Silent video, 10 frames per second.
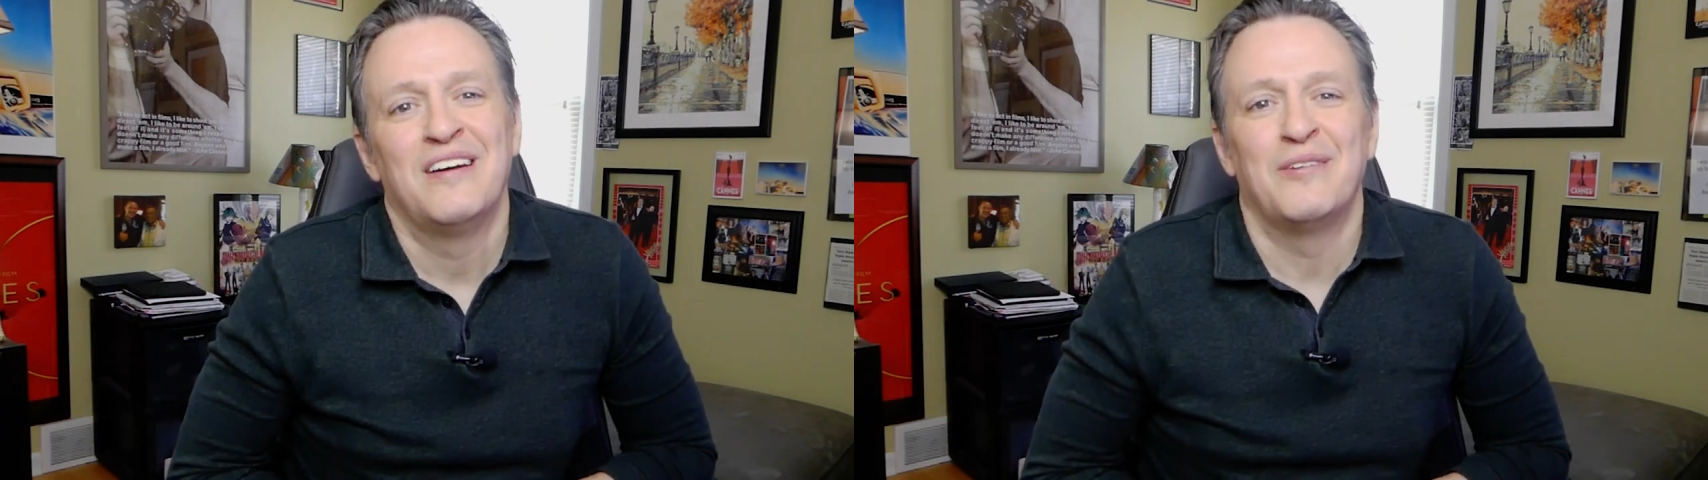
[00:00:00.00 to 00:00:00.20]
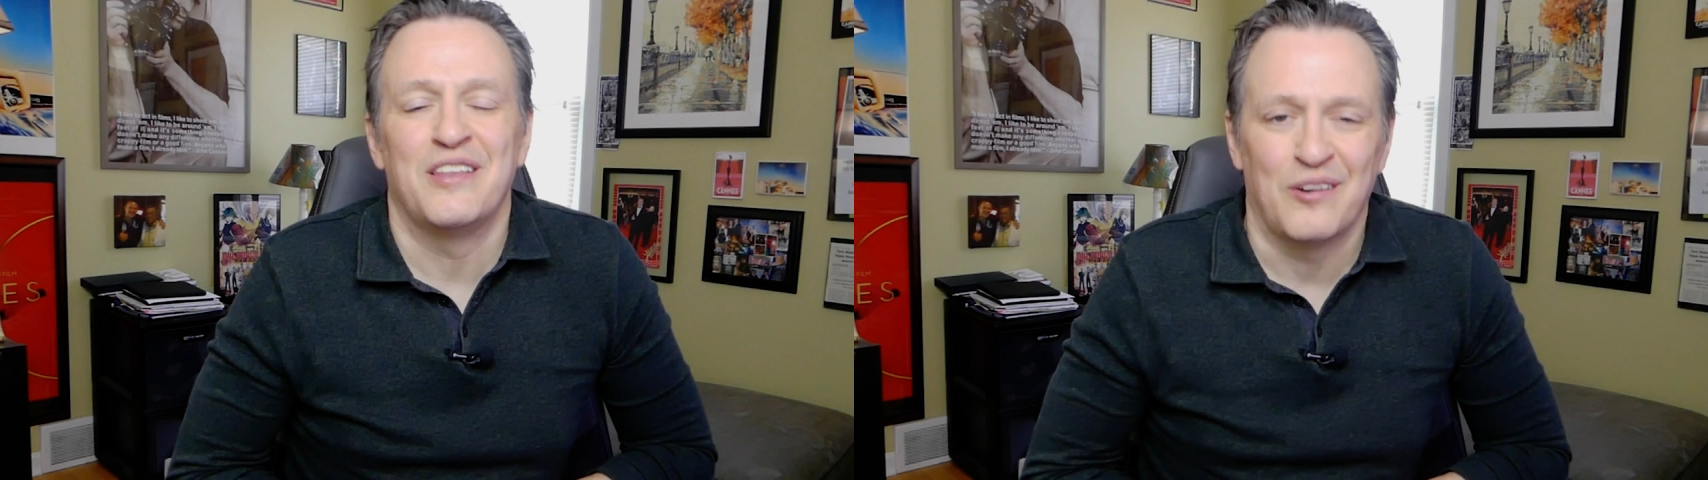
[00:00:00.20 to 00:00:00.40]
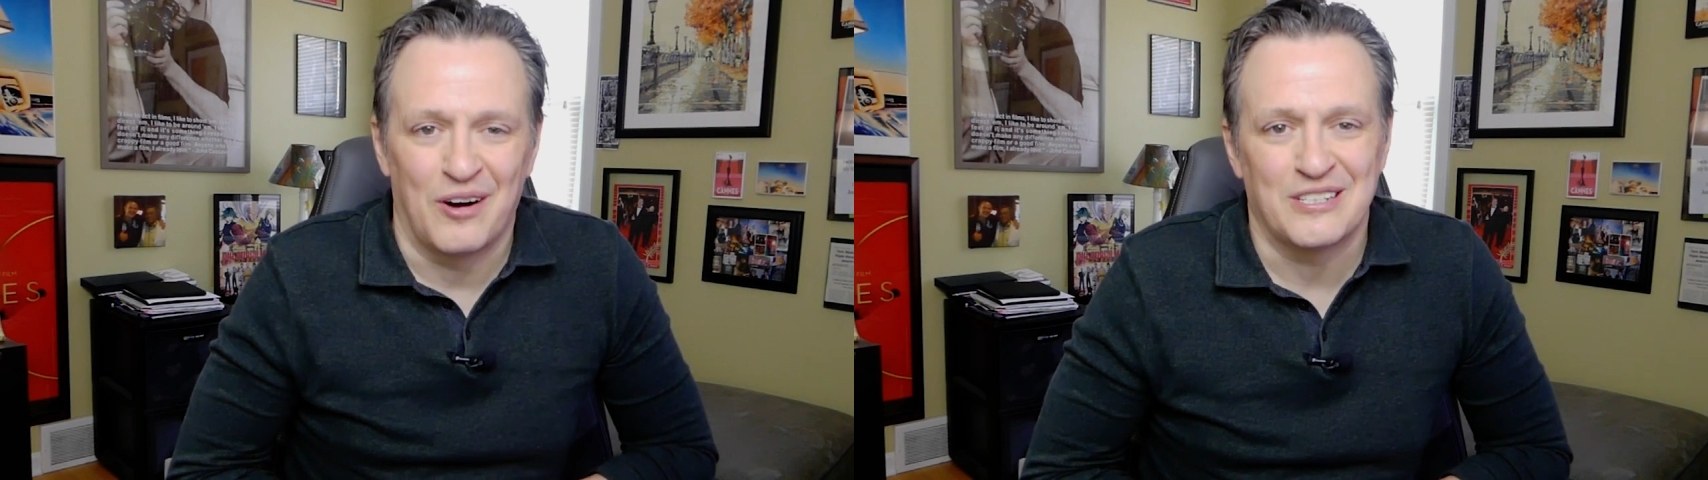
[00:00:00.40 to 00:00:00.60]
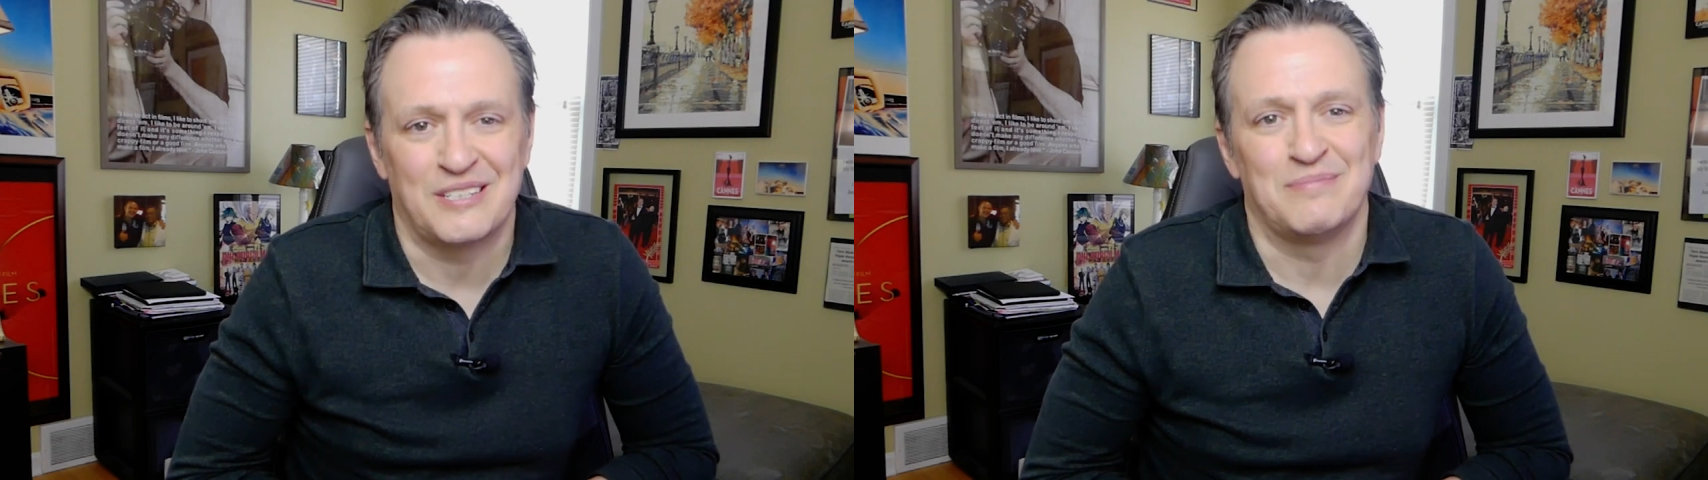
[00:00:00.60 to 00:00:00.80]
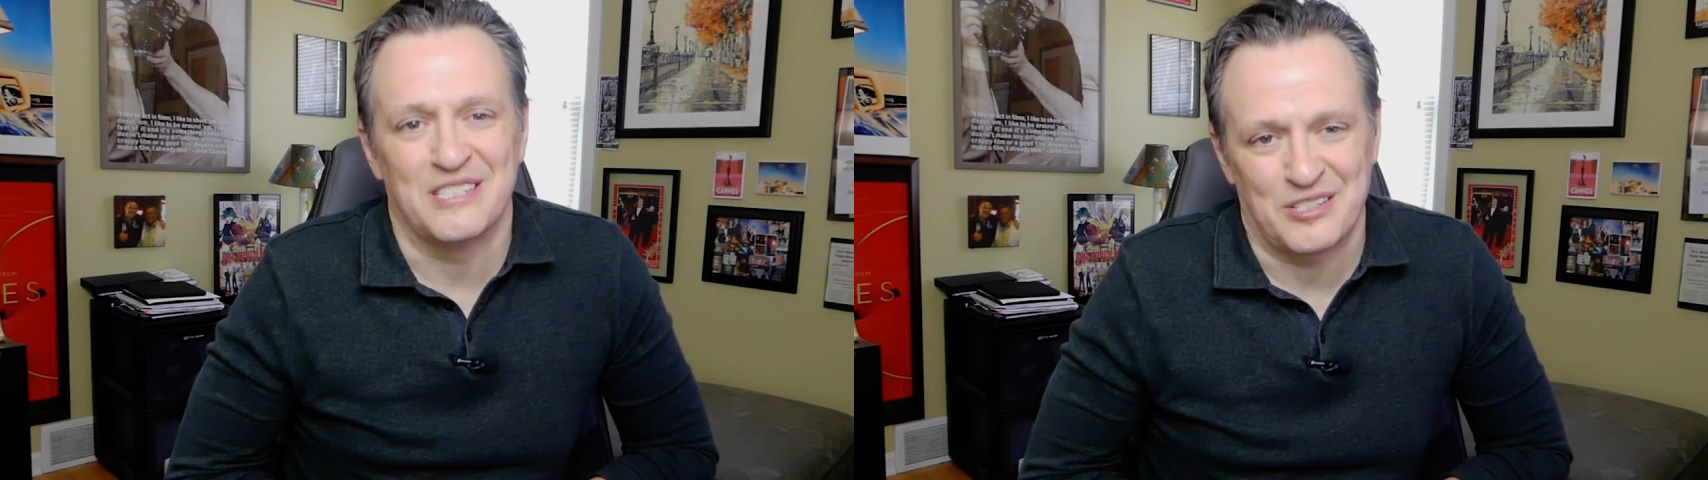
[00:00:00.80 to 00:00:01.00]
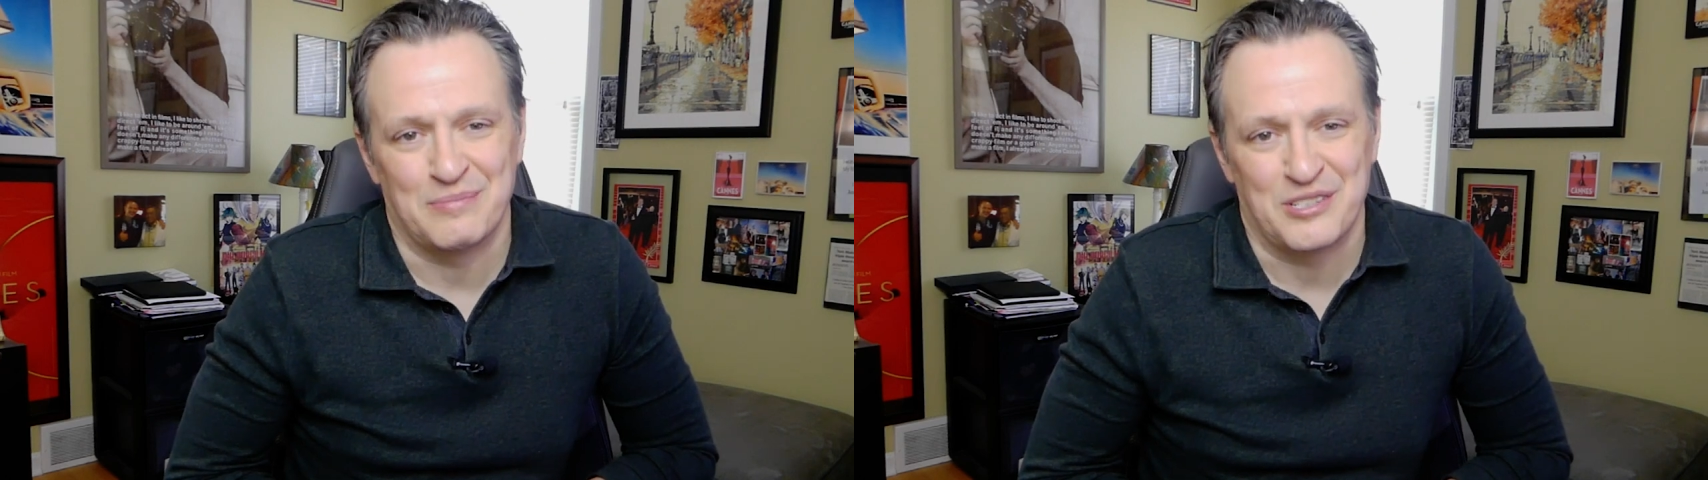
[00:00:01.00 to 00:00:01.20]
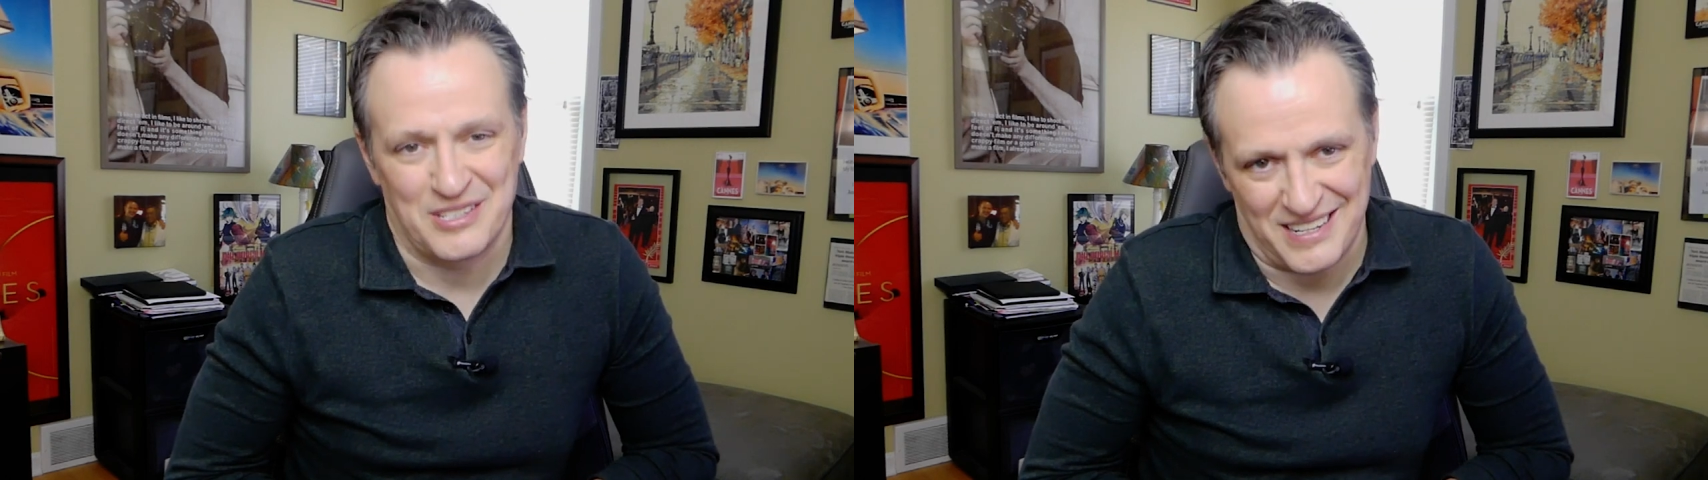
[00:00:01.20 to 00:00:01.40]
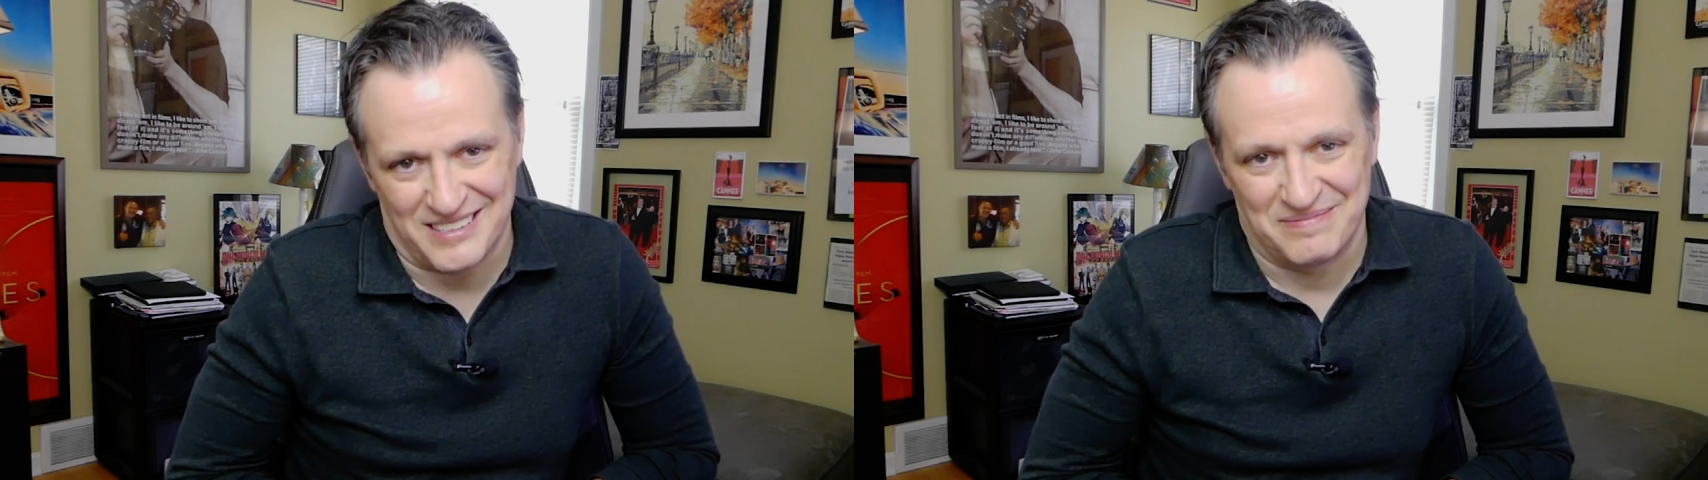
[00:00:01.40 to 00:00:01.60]
with an awesome
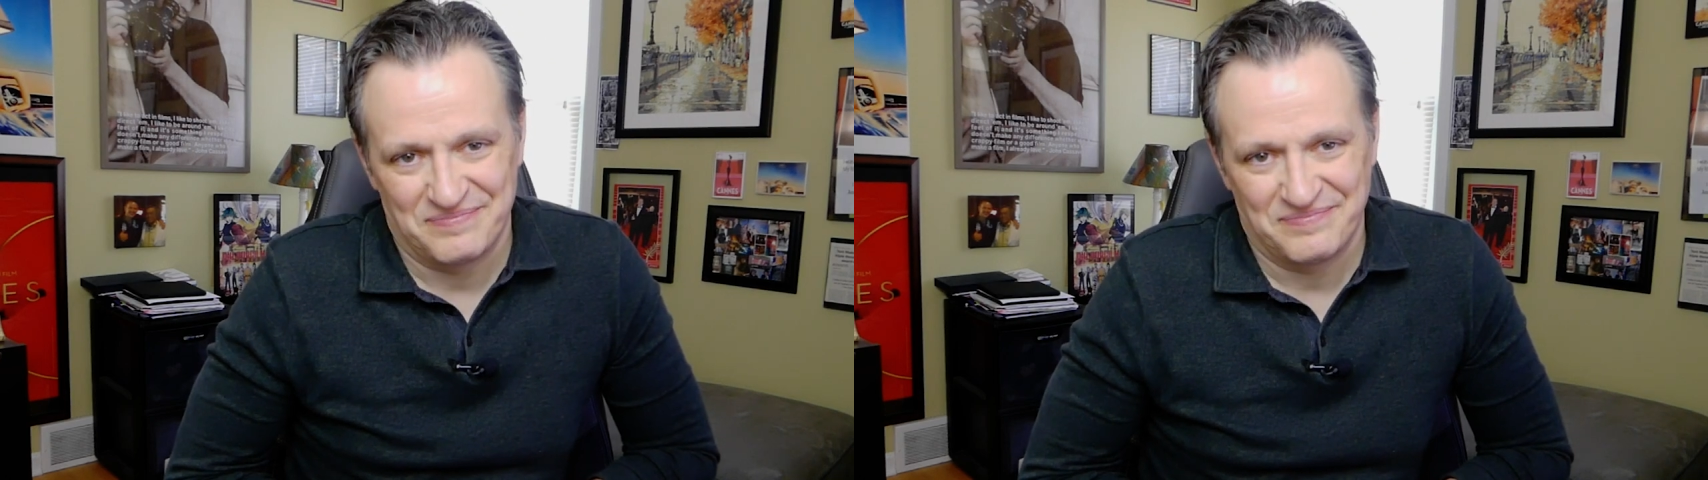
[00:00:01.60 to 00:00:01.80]
distribution deal.